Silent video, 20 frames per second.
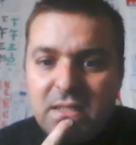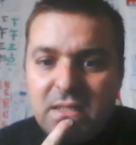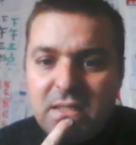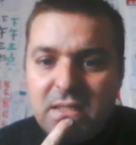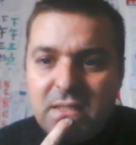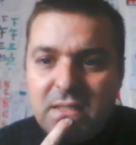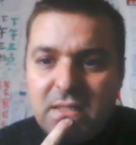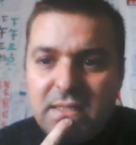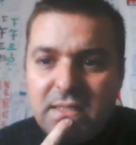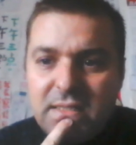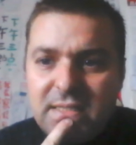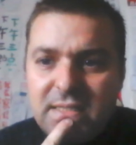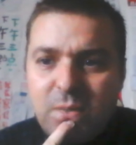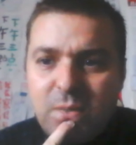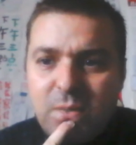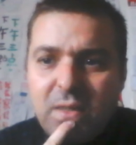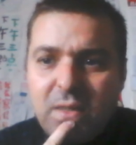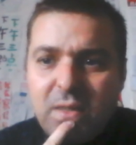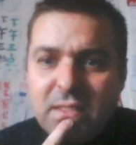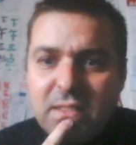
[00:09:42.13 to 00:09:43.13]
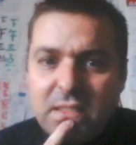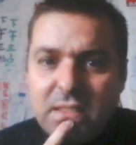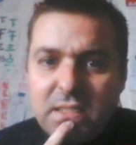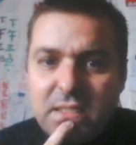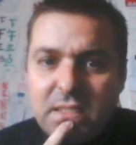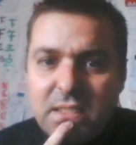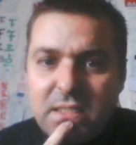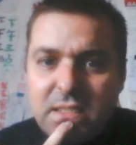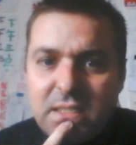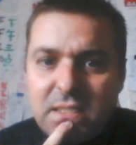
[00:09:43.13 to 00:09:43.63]
Disney wanted
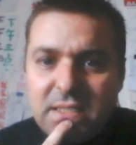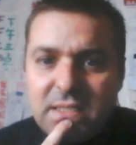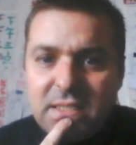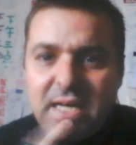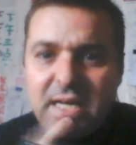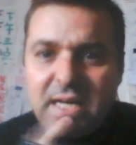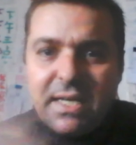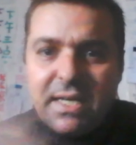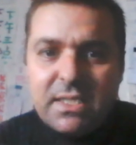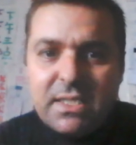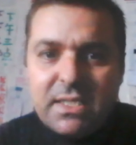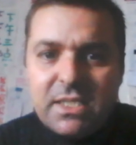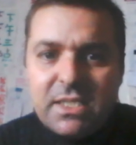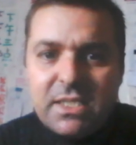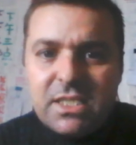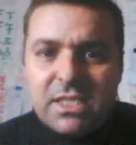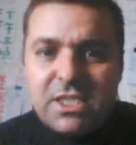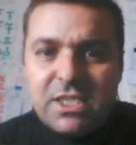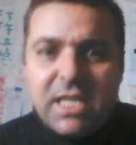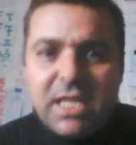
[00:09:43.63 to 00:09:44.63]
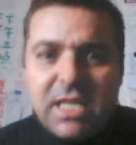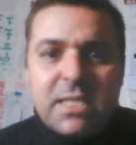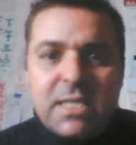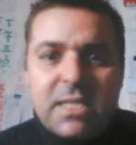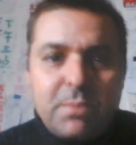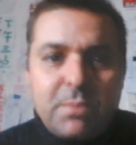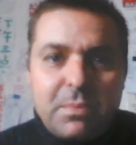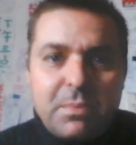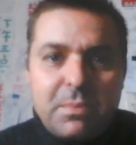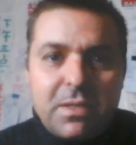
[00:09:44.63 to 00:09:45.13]
target Chinese
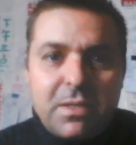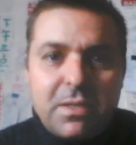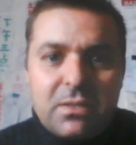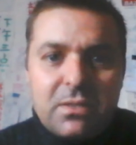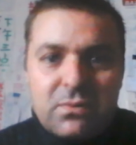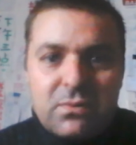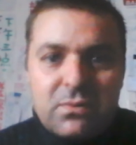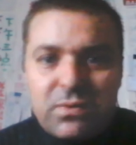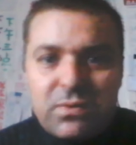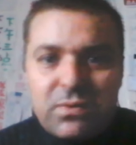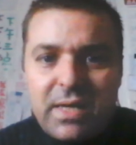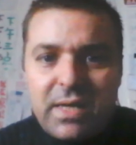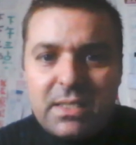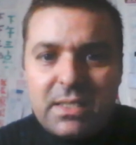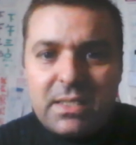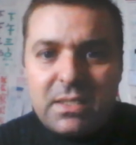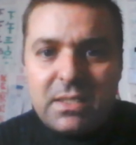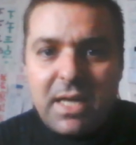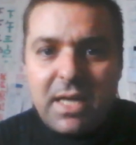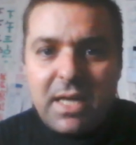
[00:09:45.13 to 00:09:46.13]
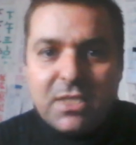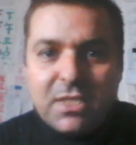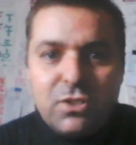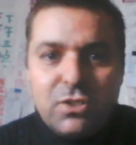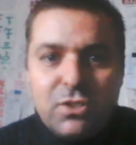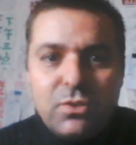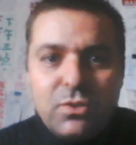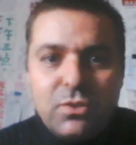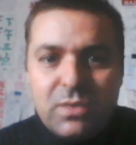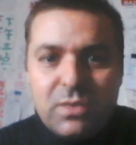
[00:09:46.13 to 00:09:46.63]
people, right? Like
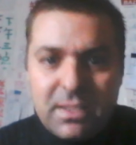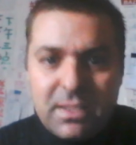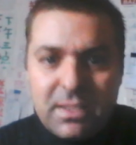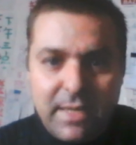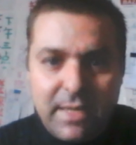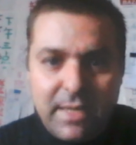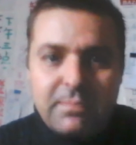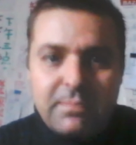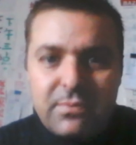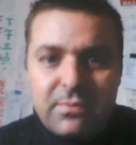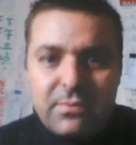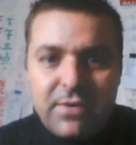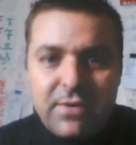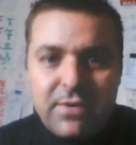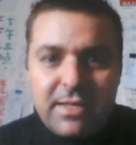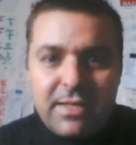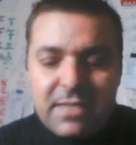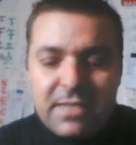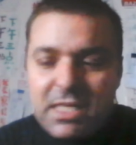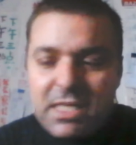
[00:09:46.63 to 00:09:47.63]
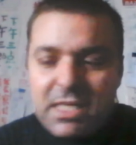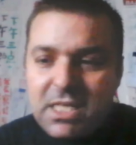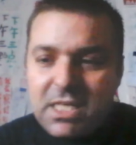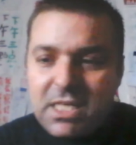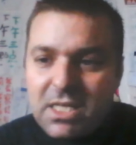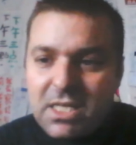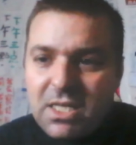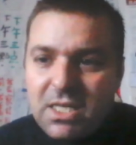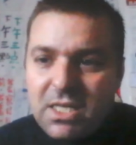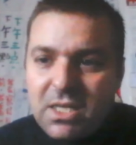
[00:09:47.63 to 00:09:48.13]
seduce them, right?
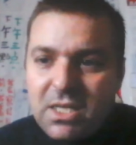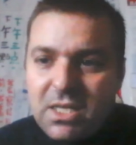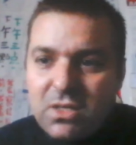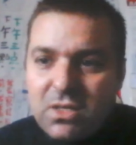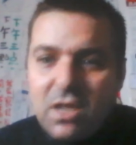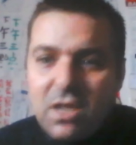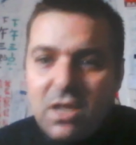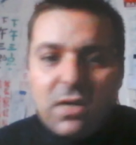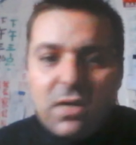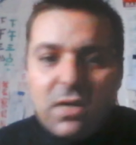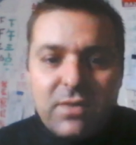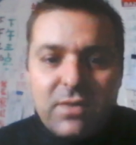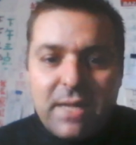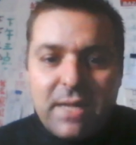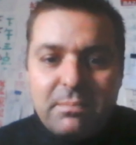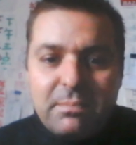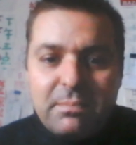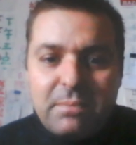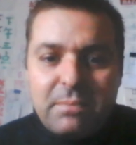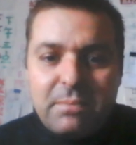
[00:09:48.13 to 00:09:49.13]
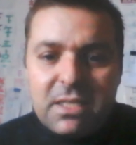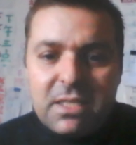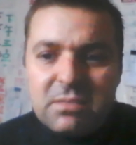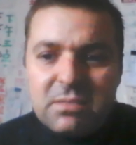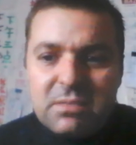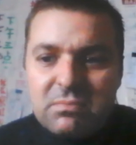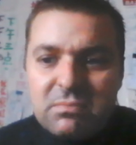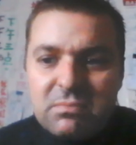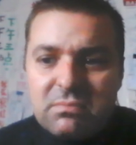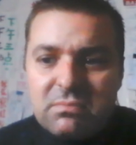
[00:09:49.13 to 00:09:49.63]
Conquer them, but
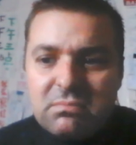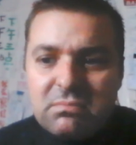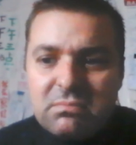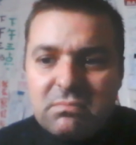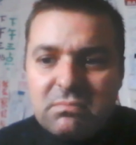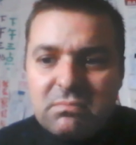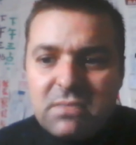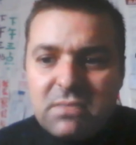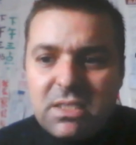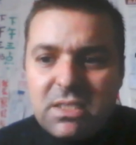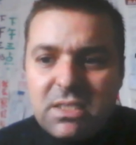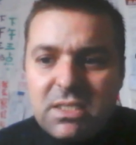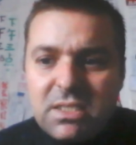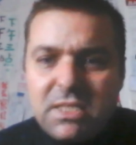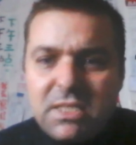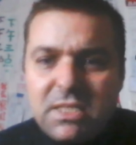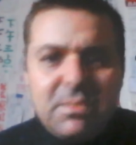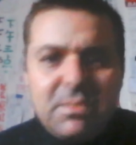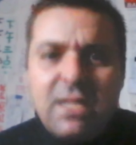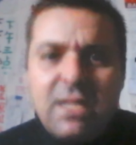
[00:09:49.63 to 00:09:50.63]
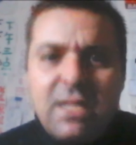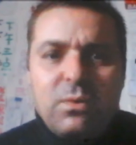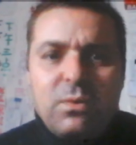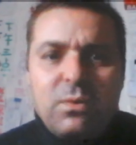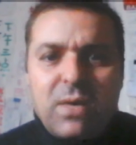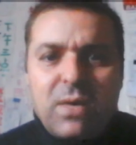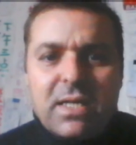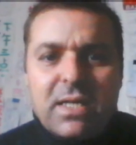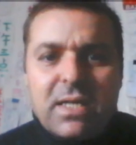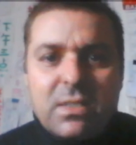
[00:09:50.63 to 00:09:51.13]
seems it didn't
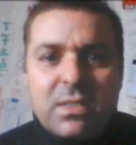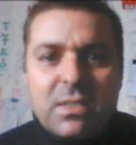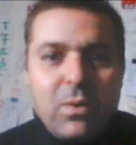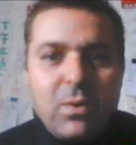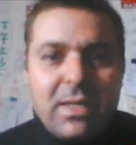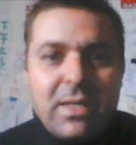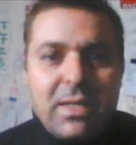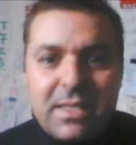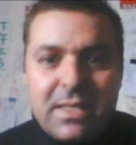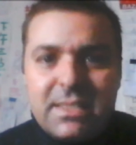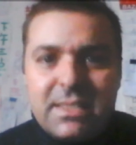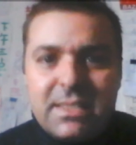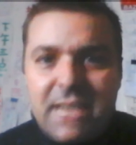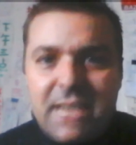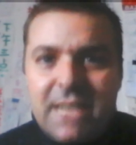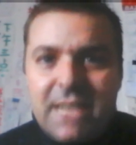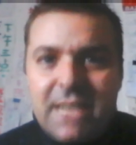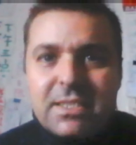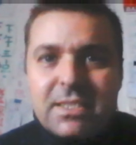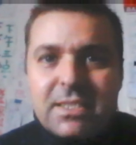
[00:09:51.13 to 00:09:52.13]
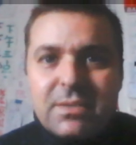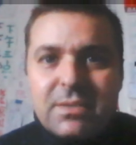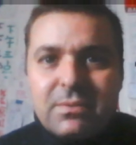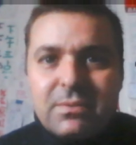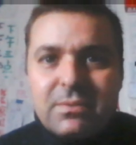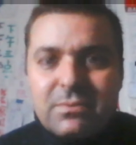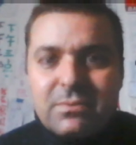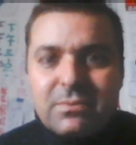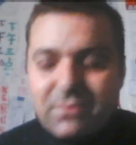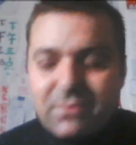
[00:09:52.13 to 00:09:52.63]
work the way they decided,
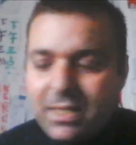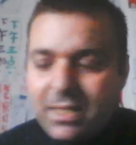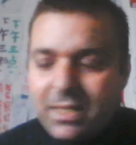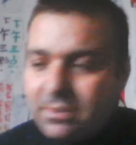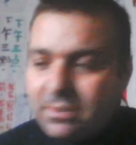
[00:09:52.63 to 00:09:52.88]
right?